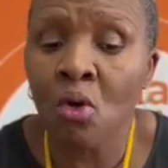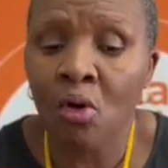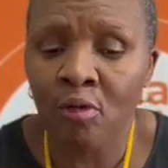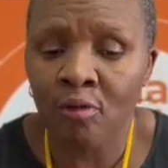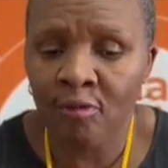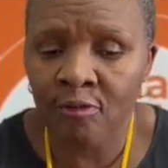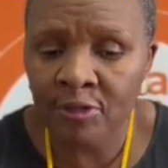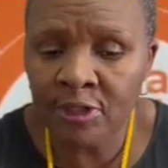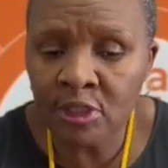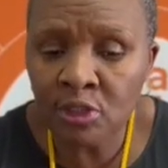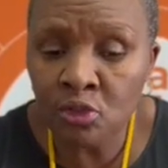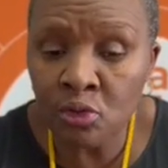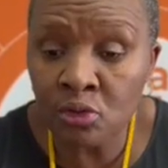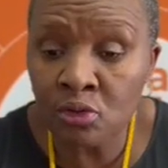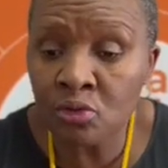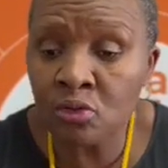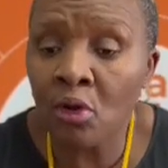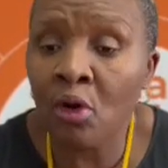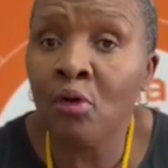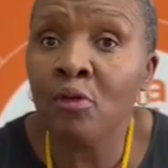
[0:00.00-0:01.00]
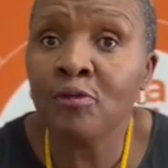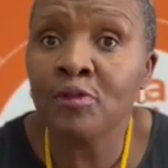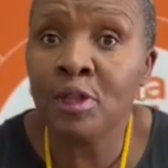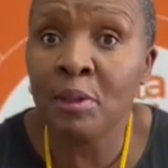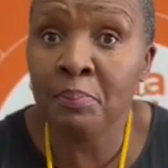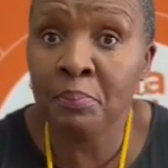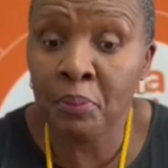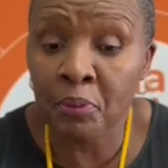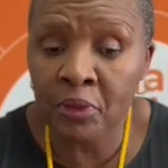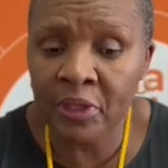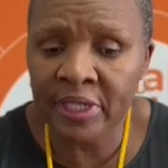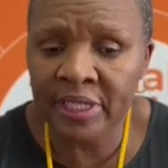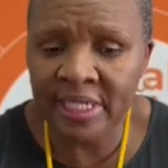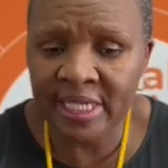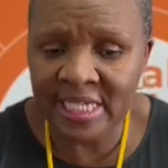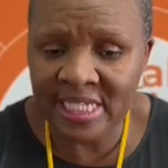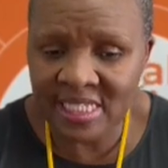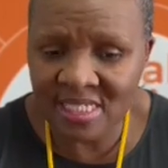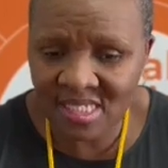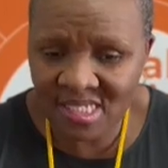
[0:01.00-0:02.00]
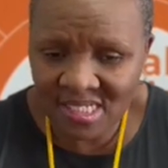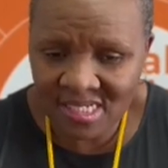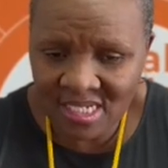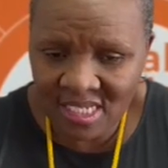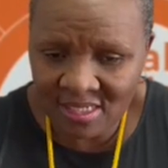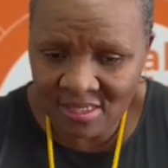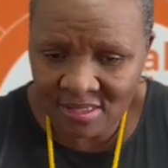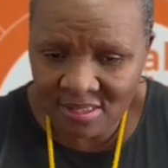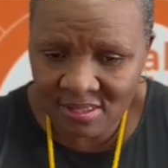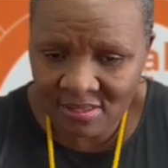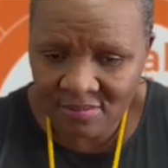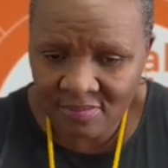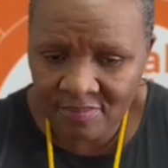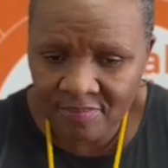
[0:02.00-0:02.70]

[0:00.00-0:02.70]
or videos of the bullying incident.